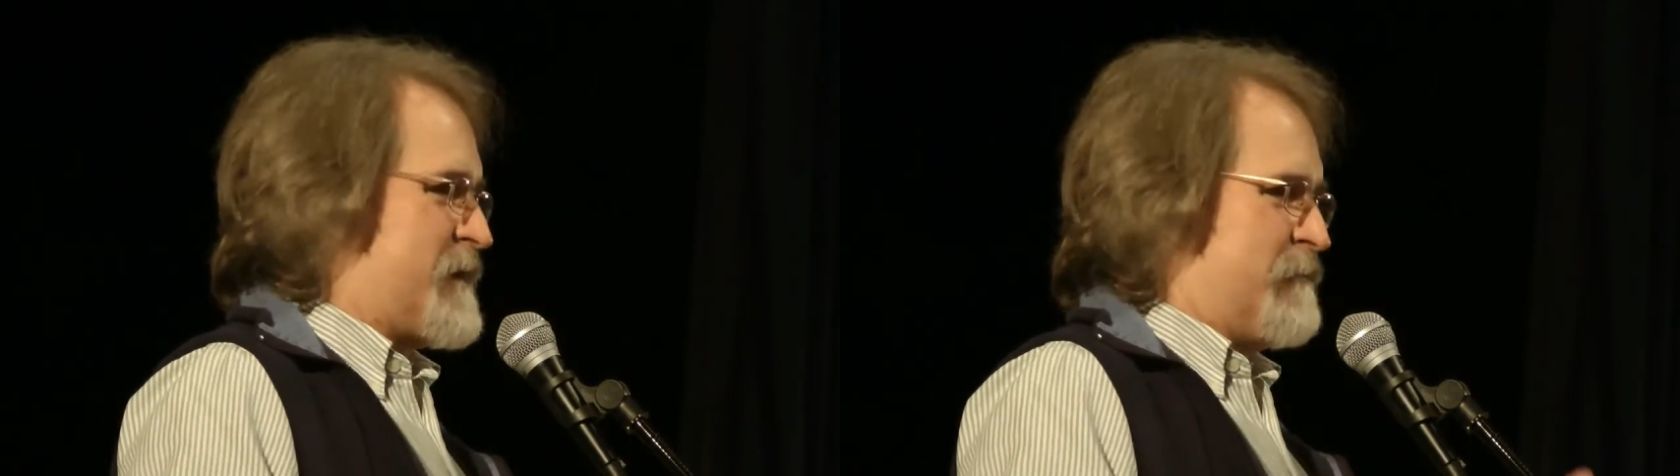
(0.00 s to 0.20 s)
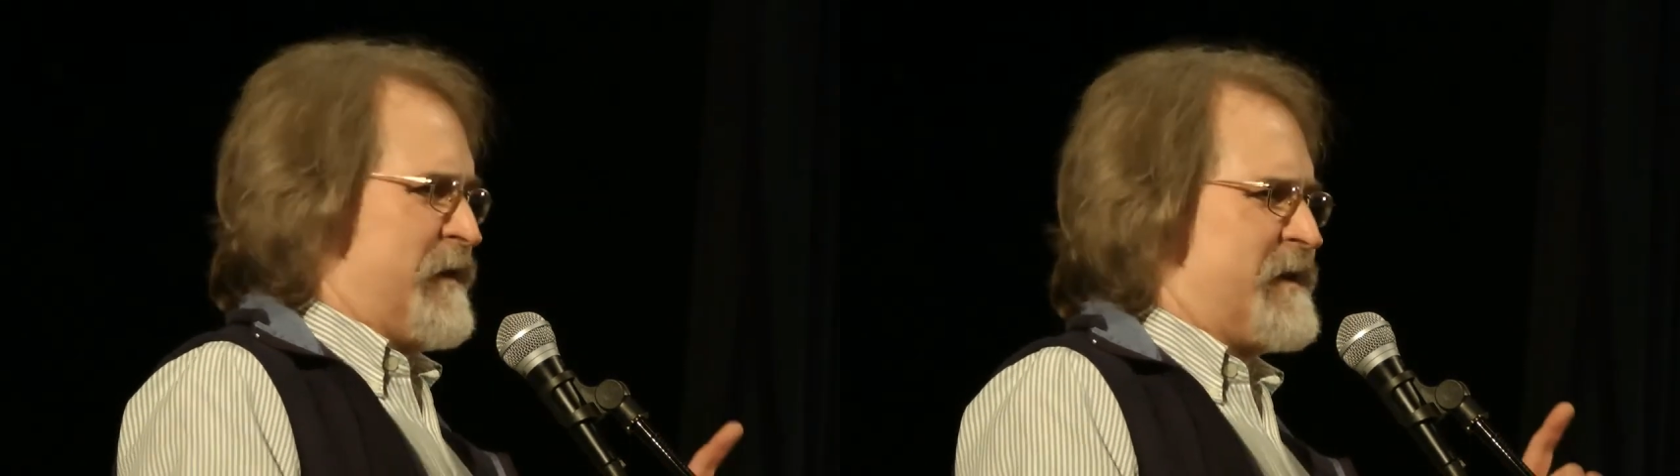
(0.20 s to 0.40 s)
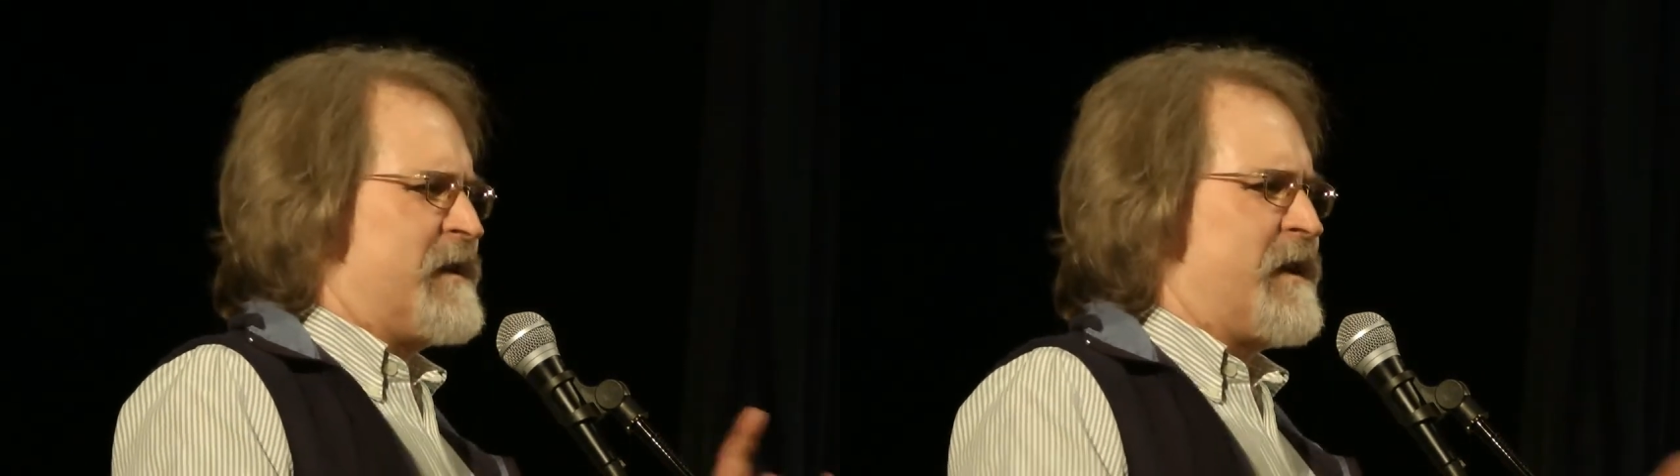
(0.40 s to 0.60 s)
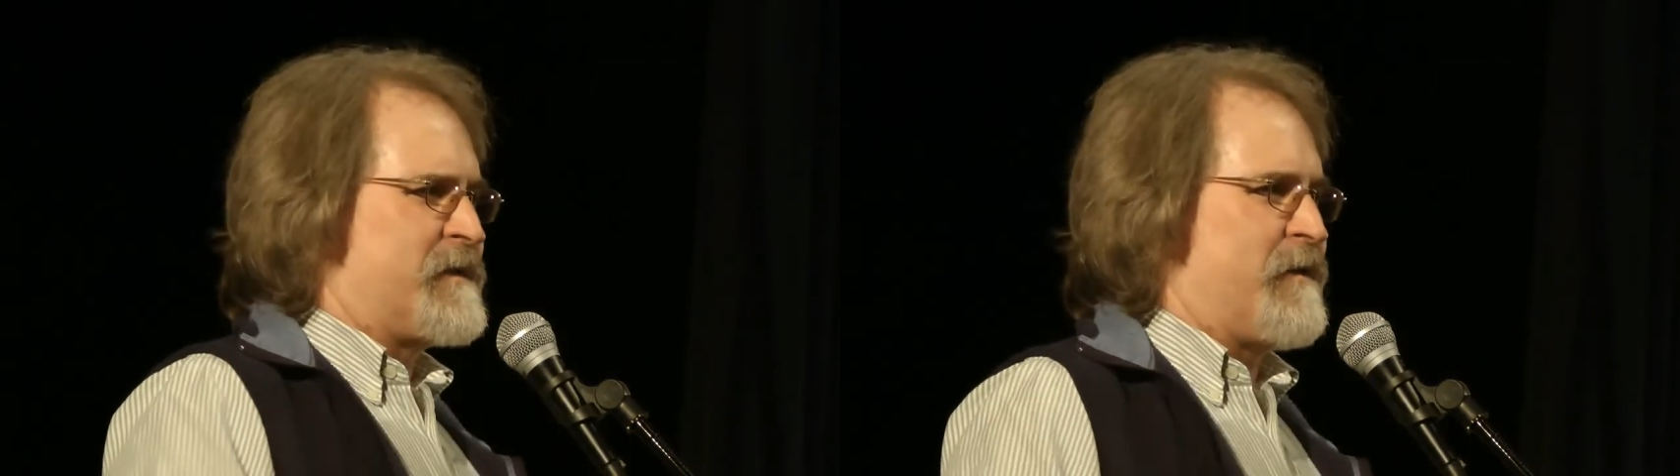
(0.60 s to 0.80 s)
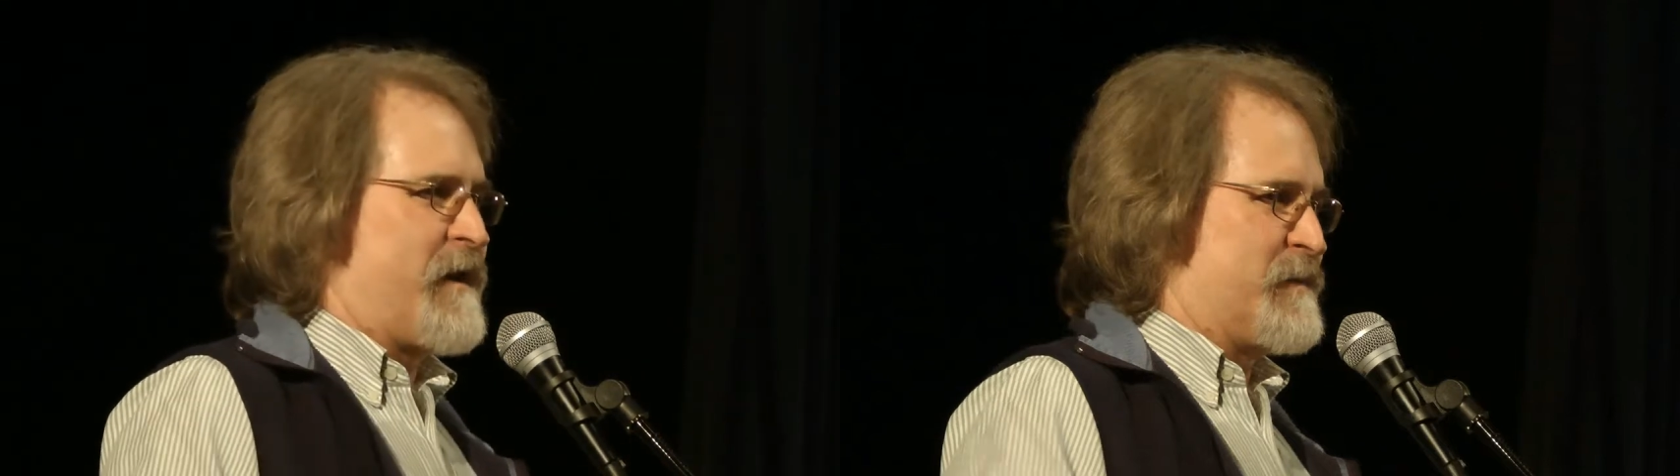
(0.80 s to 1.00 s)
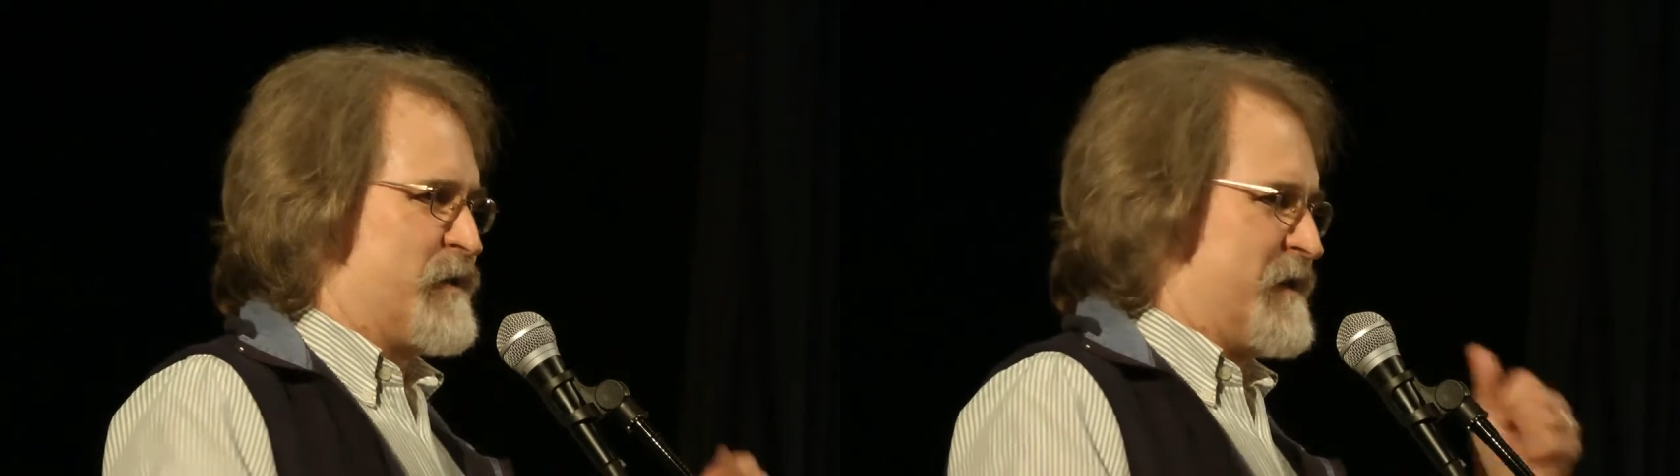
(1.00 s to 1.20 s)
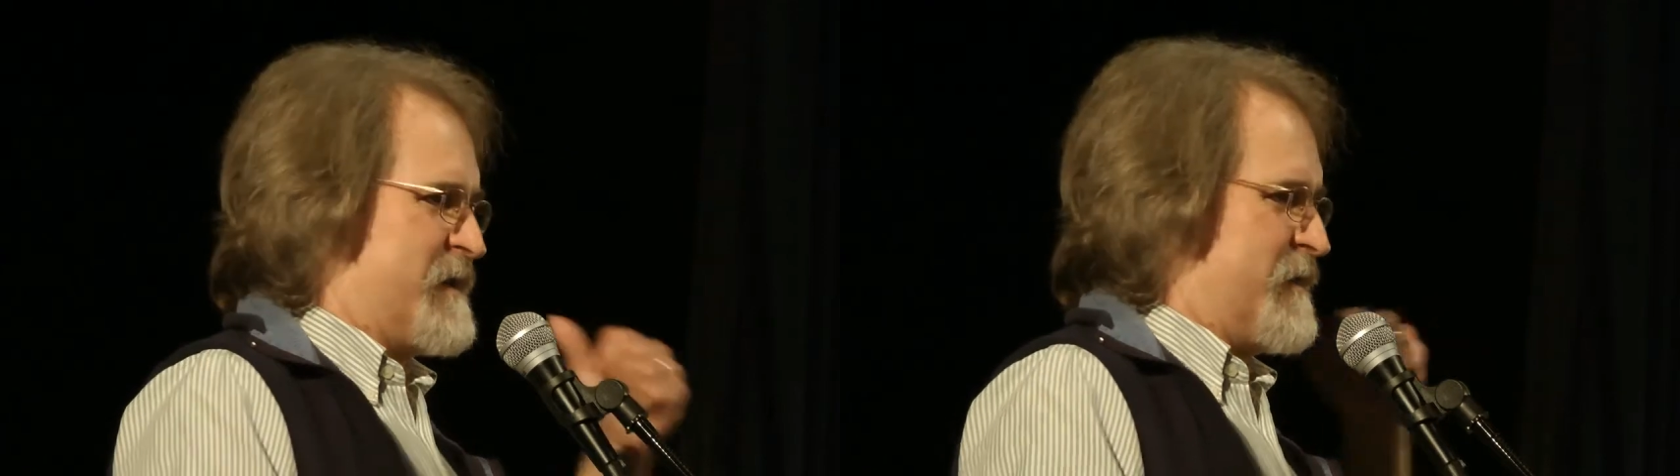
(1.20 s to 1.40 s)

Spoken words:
we did have Xerox machines